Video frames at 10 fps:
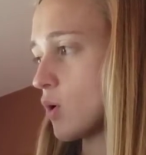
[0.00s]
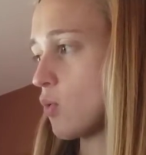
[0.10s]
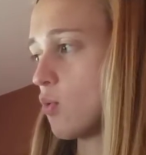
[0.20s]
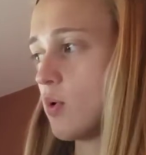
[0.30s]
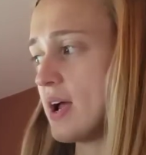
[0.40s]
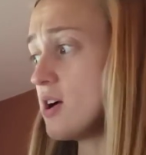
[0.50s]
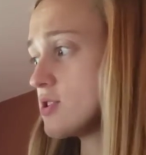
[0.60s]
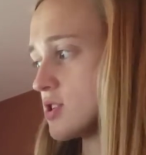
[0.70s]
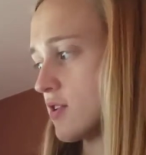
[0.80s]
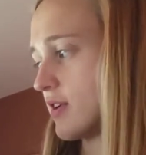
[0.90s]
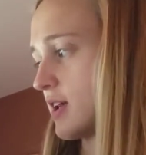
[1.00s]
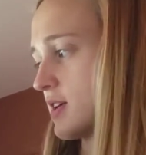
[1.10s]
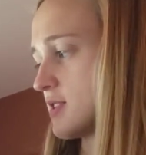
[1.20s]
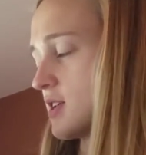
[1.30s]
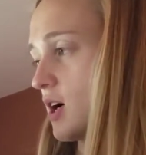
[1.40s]
Where servant
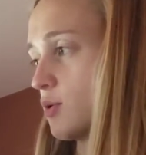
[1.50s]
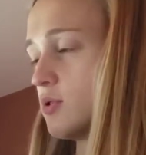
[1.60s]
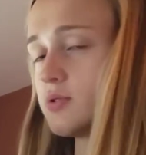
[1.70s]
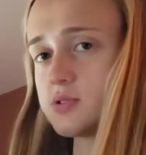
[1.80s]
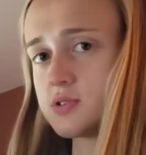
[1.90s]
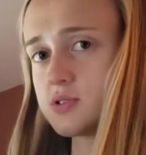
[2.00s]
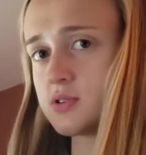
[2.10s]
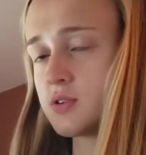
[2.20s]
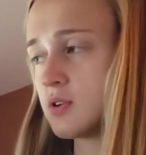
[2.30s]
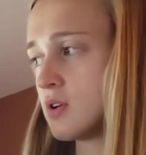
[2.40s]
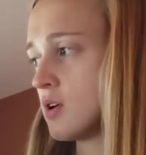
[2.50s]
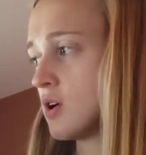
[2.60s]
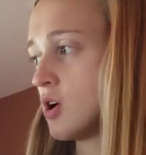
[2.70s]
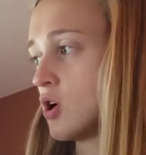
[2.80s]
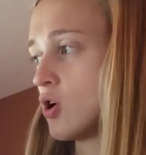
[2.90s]
is Davus?
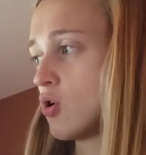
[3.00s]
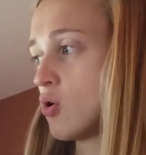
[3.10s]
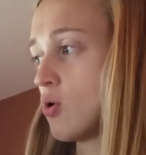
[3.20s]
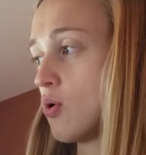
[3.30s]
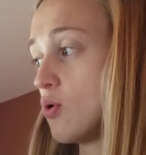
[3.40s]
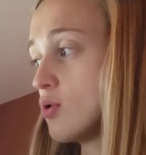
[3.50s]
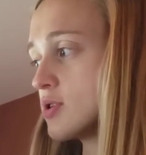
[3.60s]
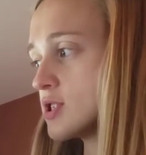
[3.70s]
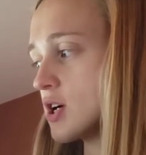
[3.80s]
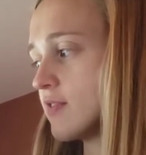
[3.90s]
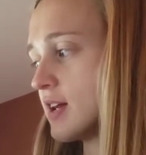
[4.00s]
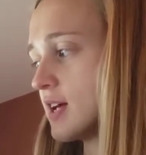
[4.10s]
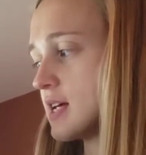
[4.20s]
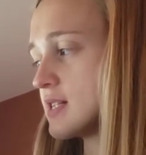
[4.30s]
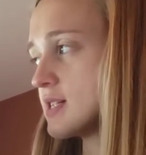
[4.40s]
Who servant
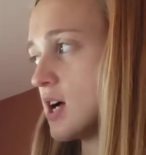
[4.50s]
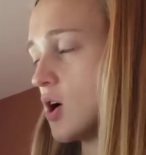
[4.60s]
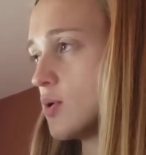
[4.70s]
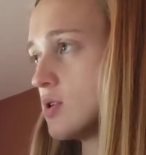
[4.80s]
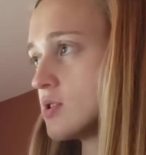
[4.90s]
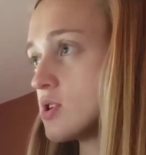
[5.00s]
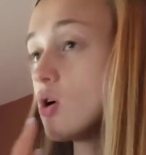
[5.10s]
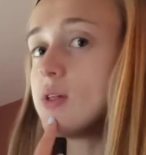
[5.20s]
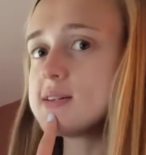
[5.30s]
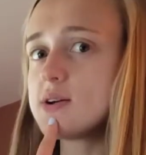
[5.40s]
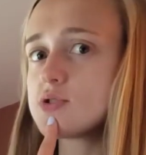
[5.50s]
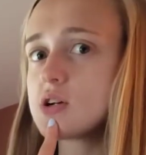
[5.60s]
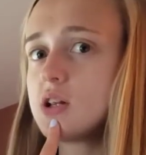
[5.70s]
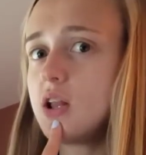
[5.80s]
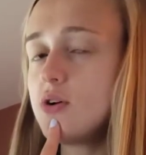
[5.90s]
is Davus? Oh, that sounds
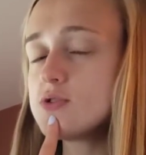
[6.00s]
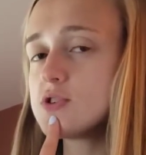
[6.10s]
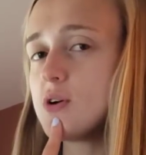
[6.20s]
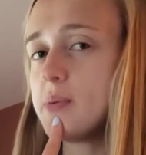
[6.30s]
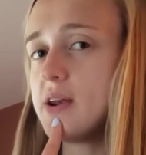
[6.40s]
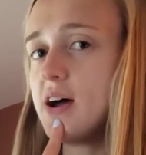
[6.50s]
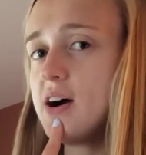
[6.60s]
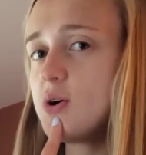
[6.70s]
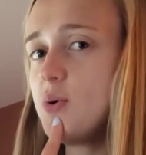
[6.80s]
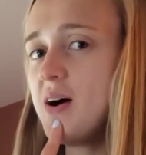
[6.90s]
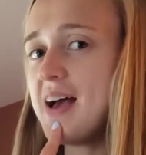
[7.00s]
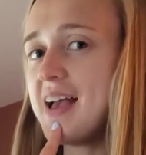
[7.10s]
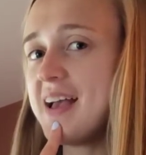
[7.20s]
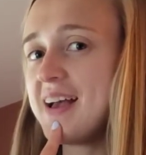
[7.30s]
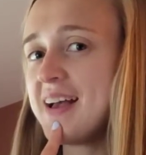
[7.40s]
closer, but not
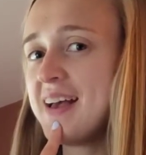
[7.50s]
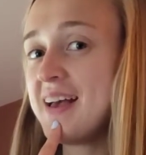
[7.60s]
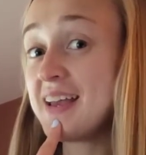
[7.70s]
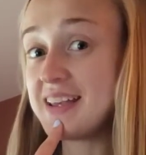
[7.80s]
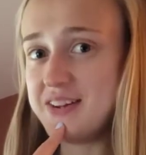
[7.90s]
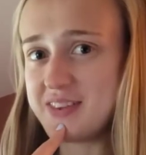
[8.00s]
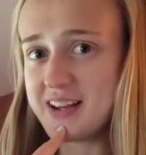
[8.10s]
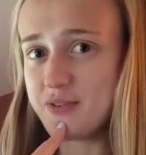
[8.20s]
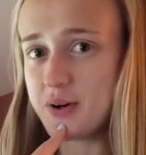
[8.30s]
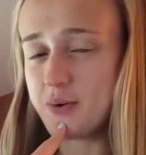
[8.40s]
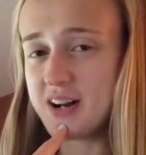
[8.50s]
quite. Can you think of what word